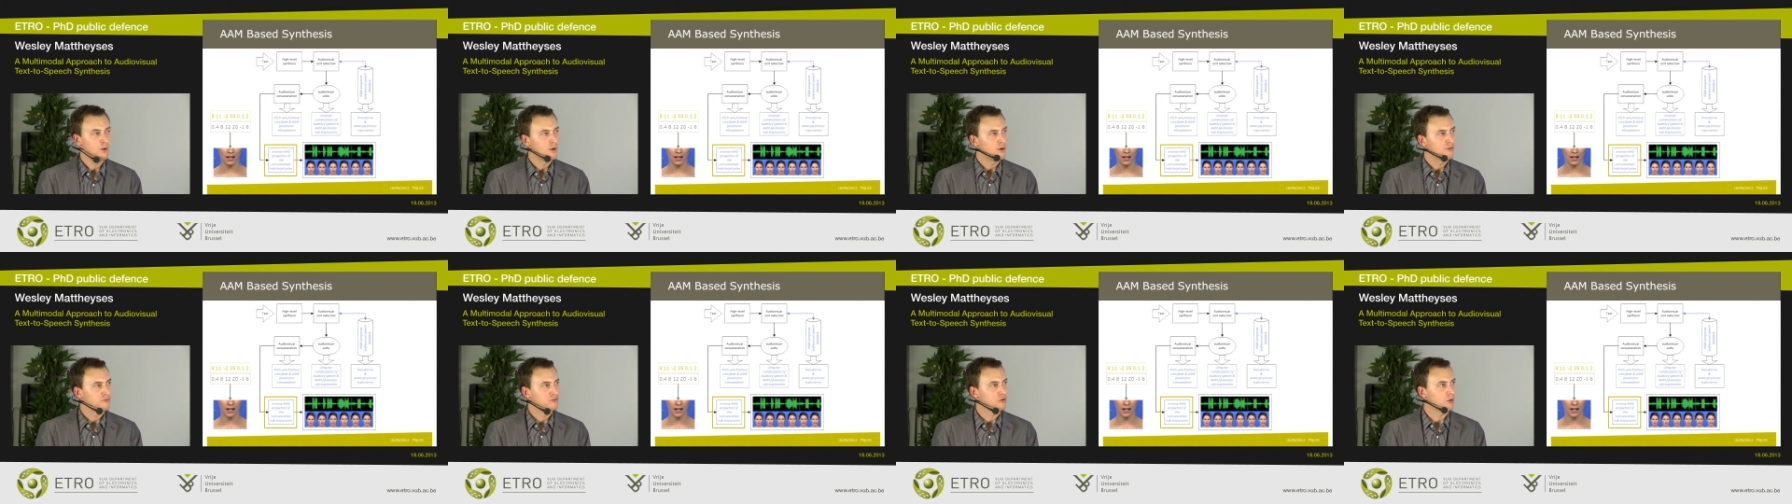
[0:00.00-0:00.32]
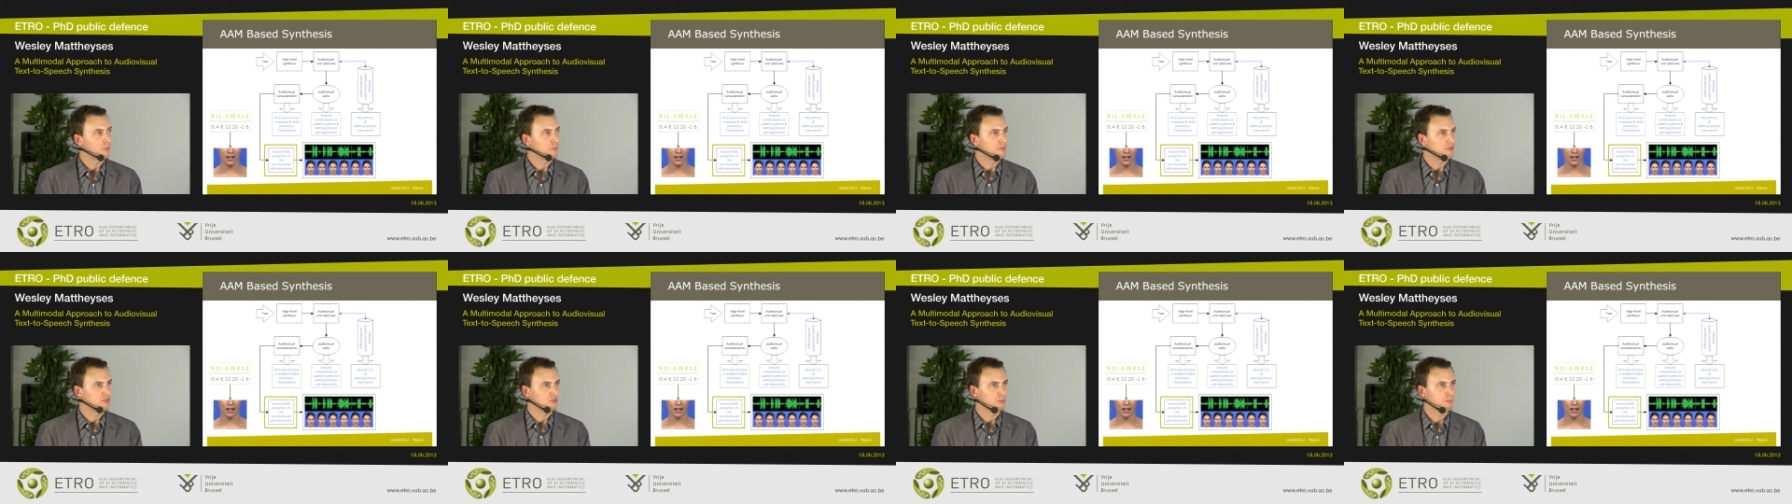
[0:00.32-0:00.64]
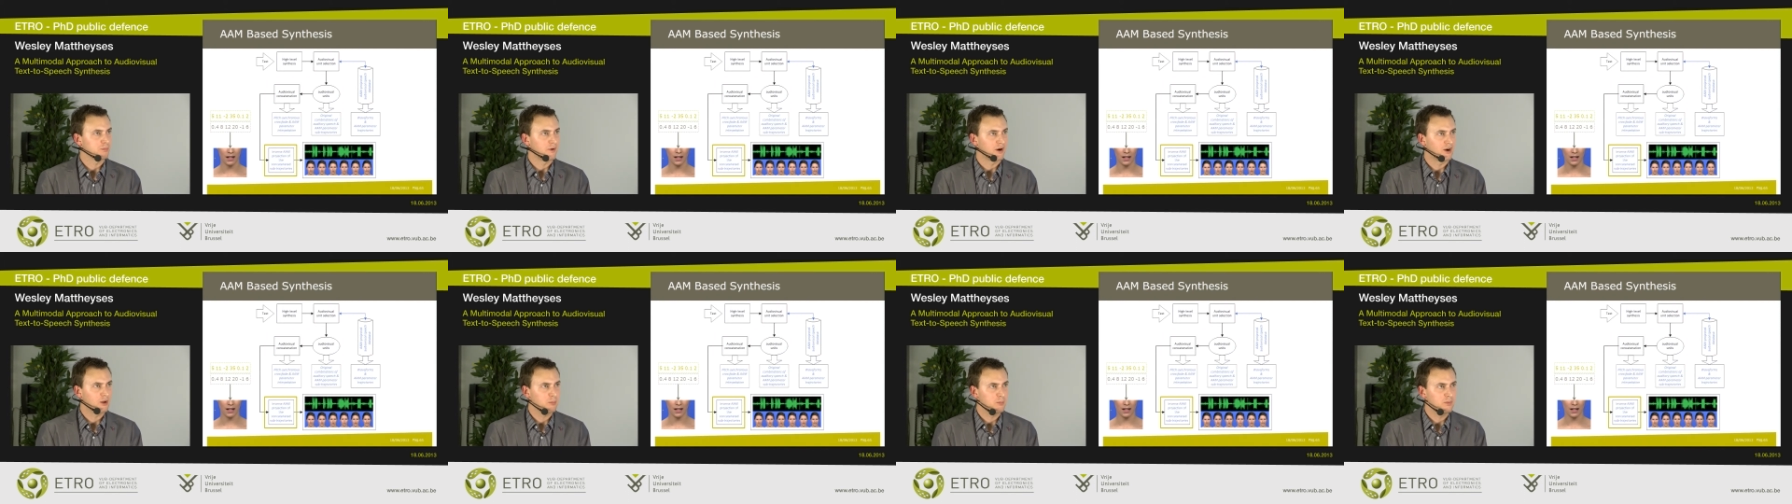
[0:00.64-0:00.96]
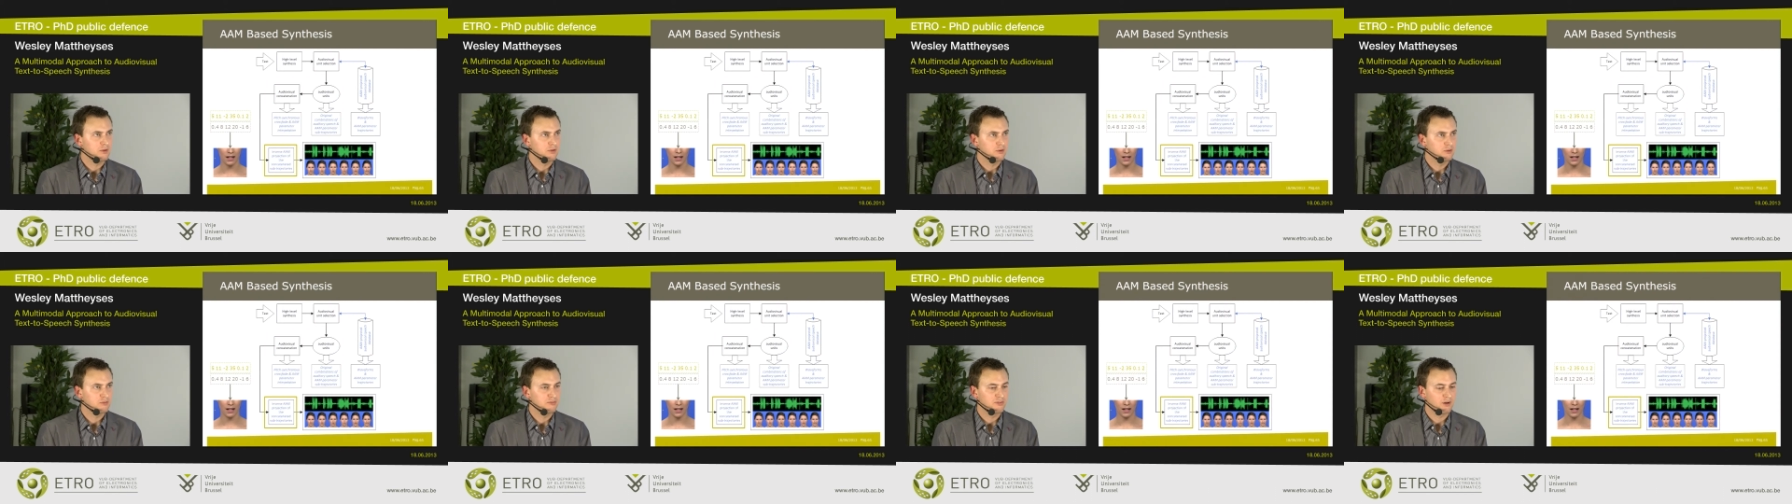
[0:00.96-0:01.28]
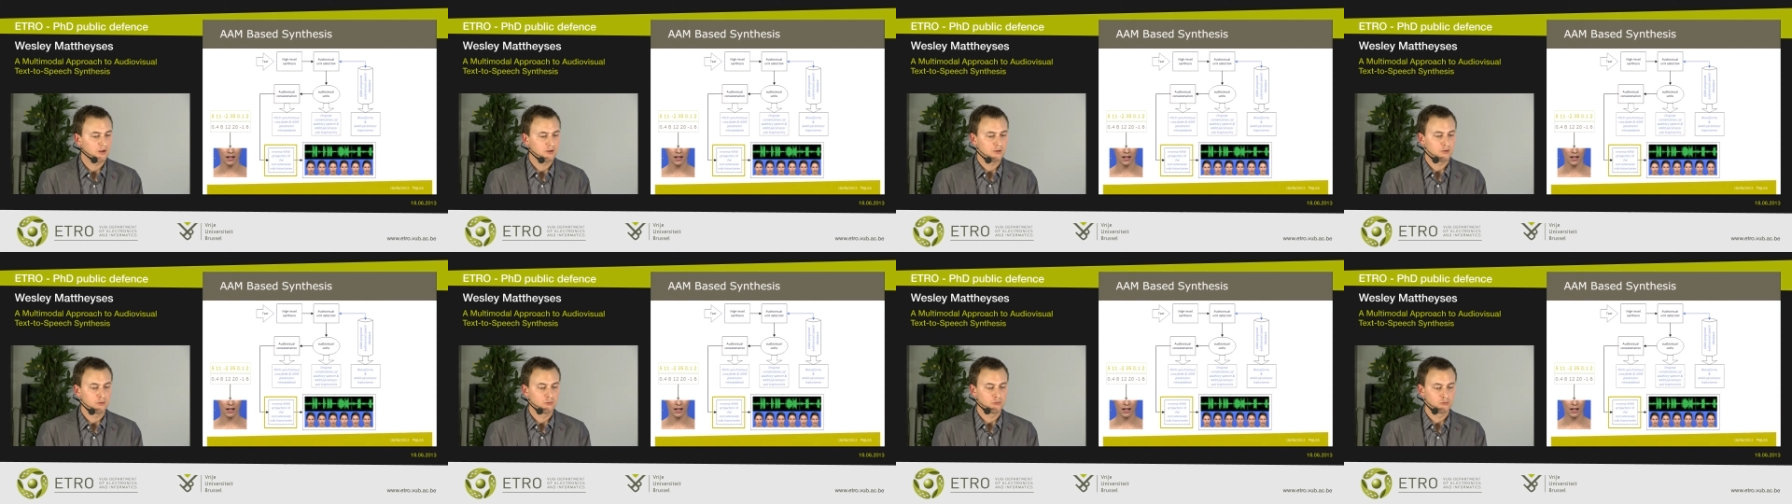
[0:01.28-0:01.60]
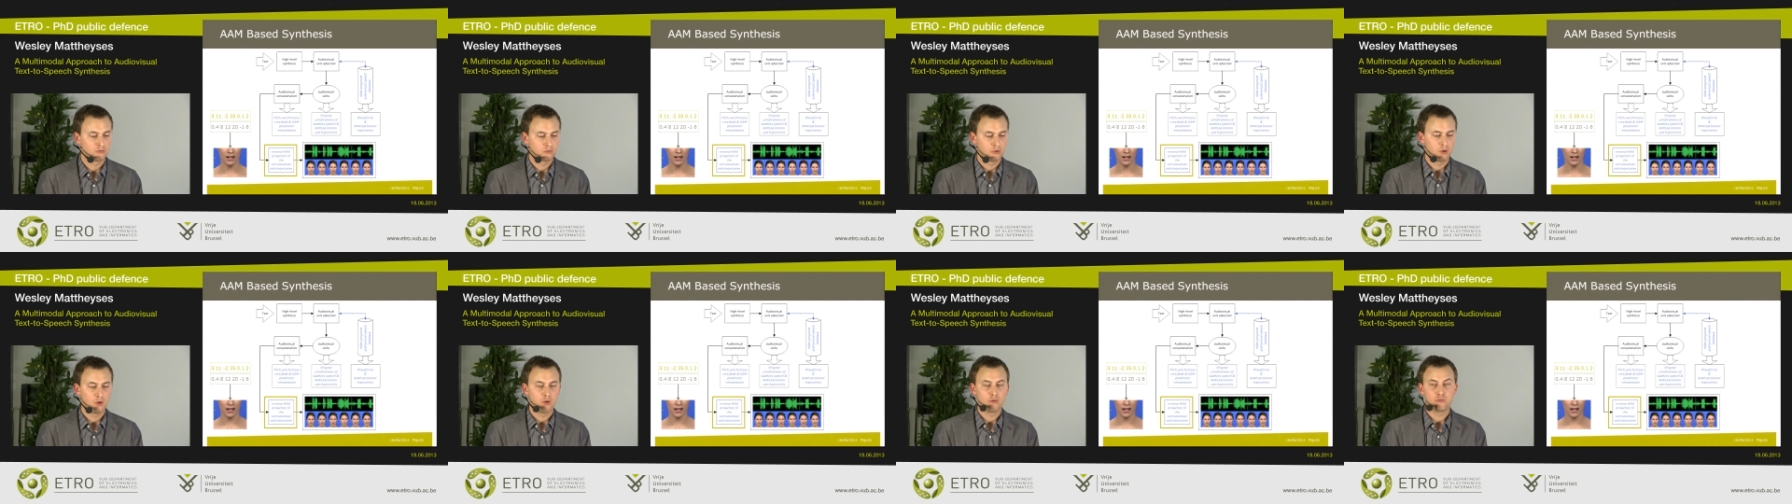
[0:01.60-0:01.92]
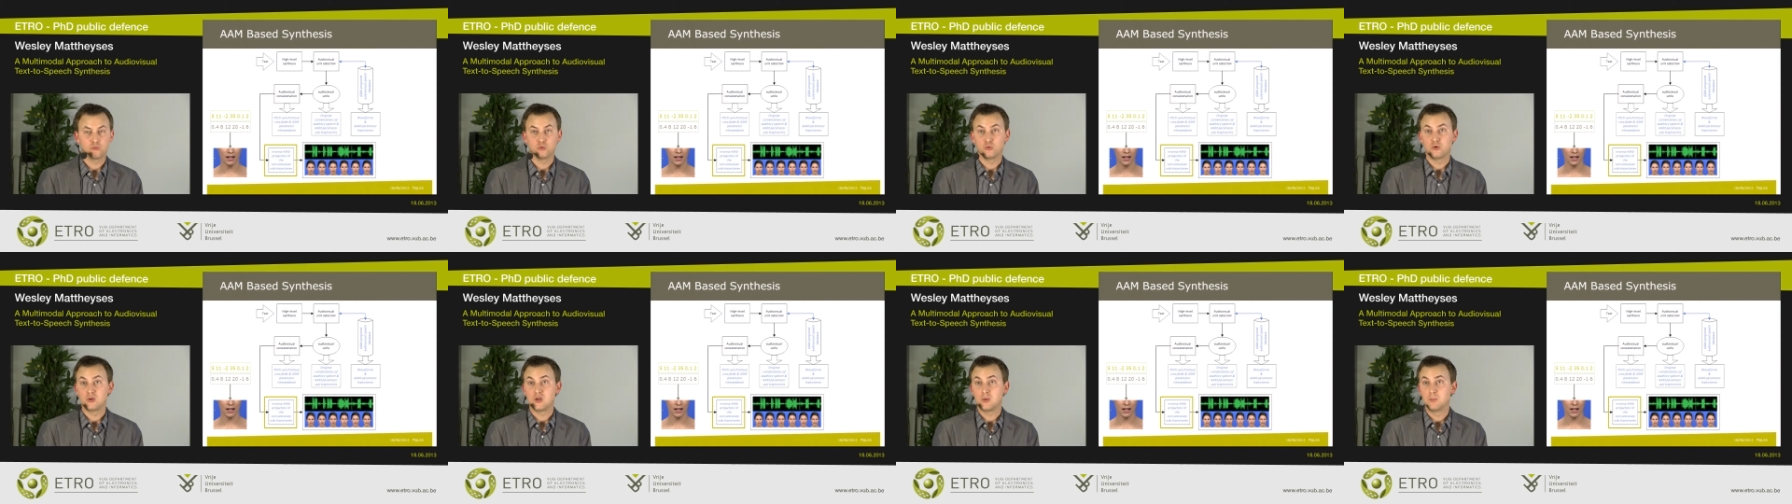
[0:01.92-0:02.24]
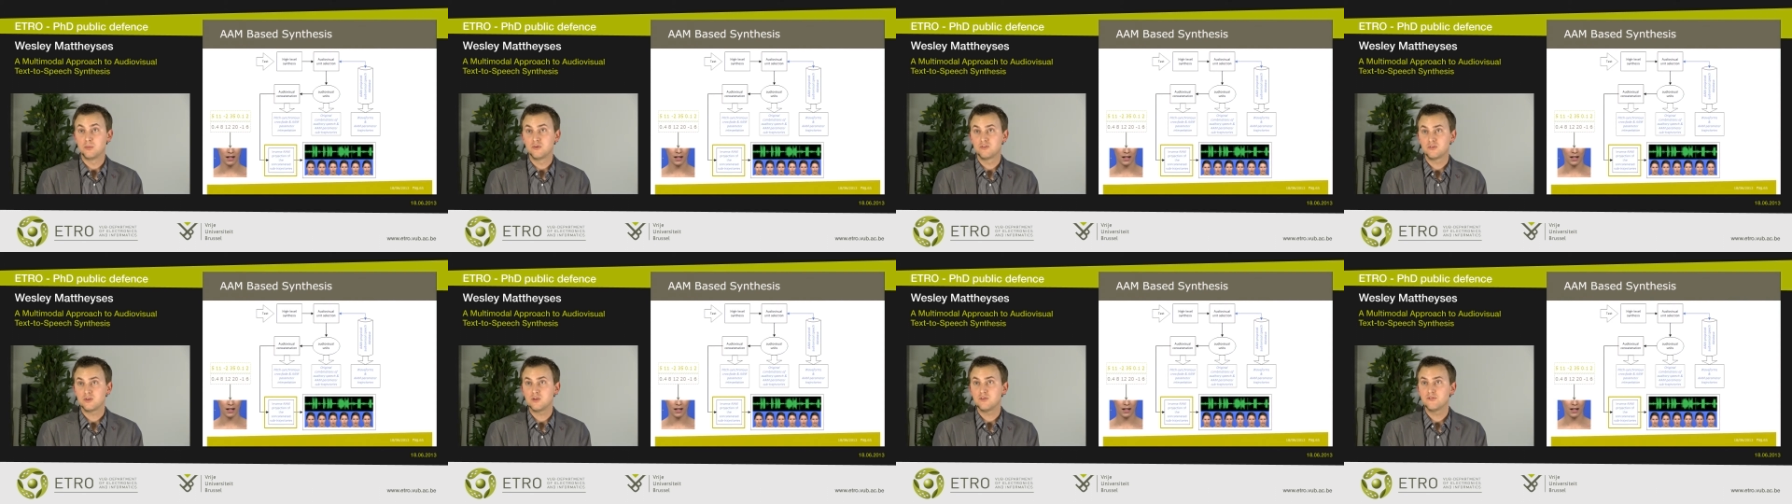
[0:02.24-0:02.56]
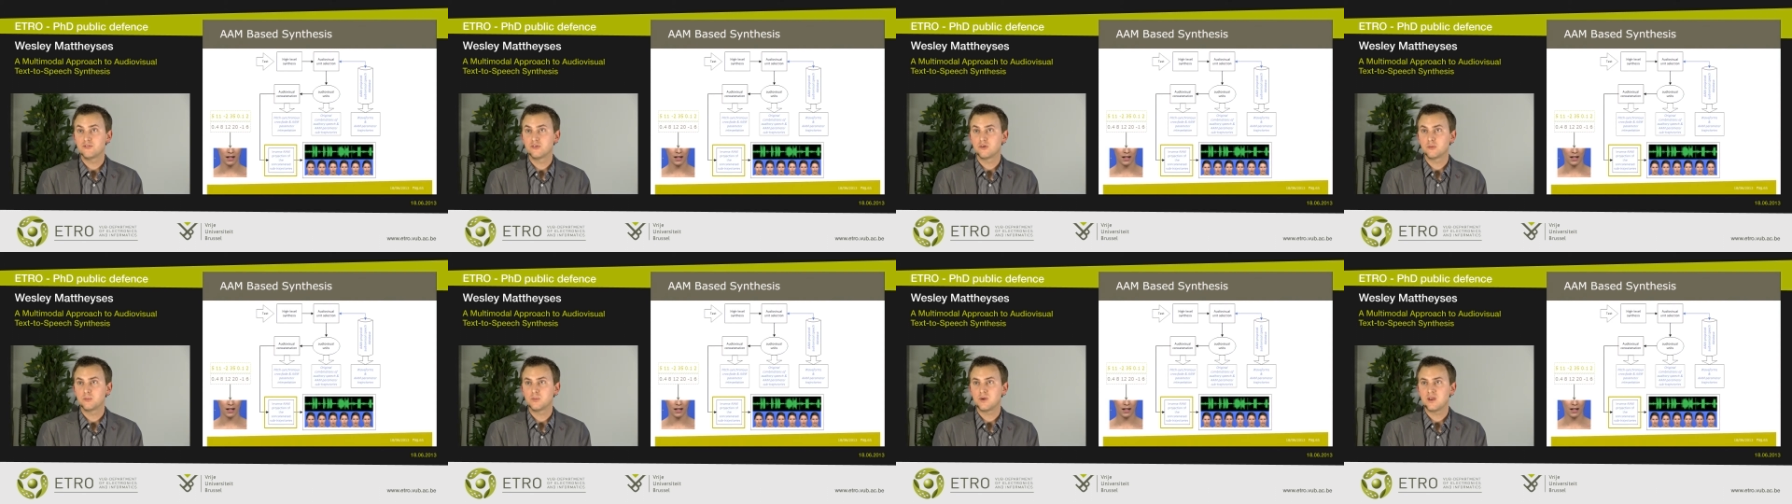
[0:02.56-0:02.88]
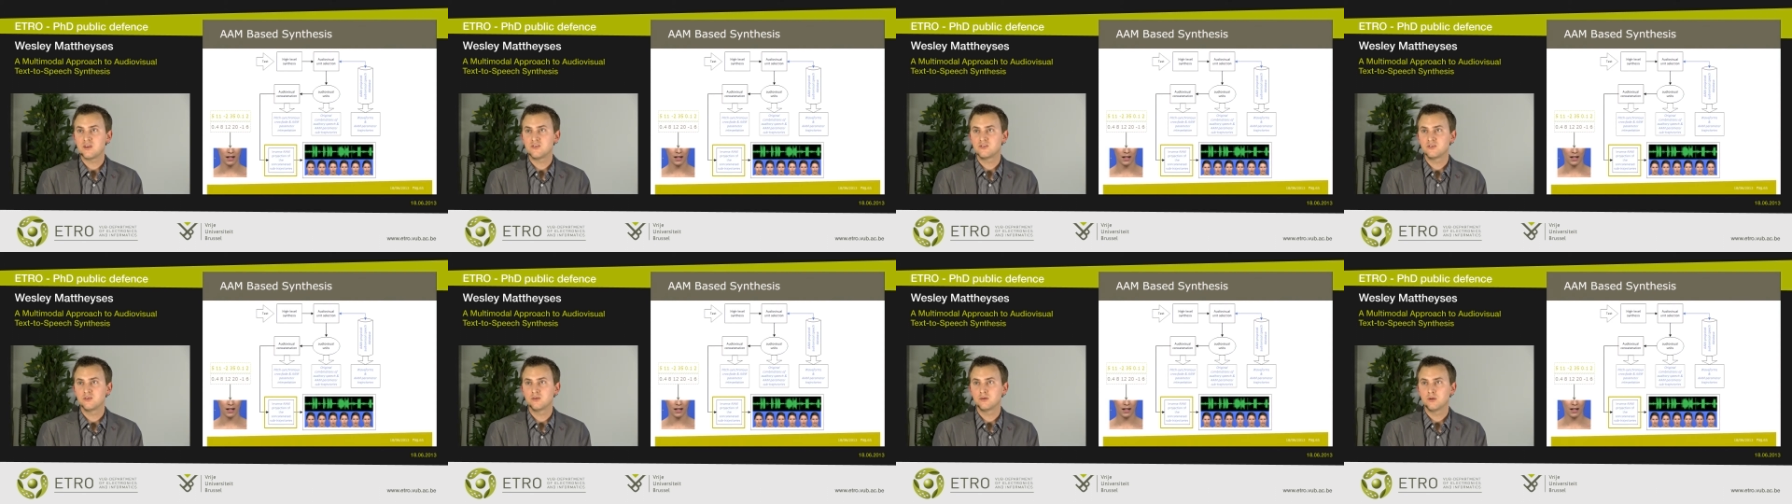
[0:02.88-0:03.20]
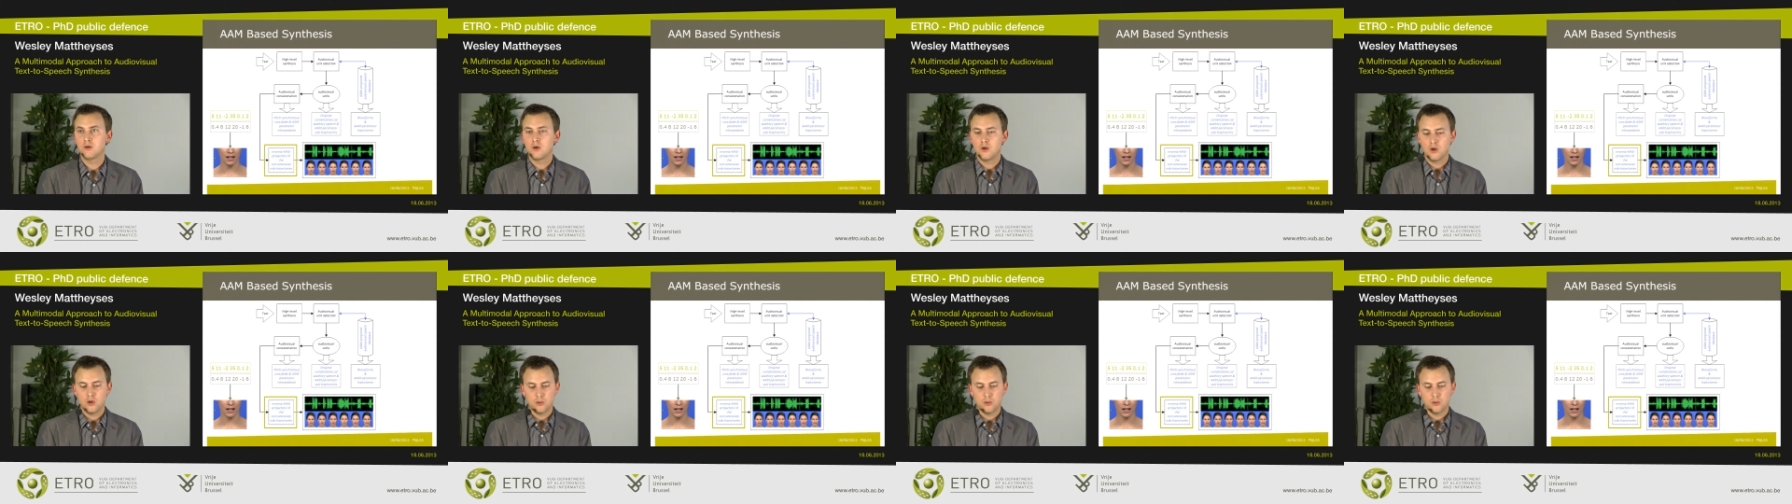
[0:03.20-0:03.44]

from these parameter values to image information,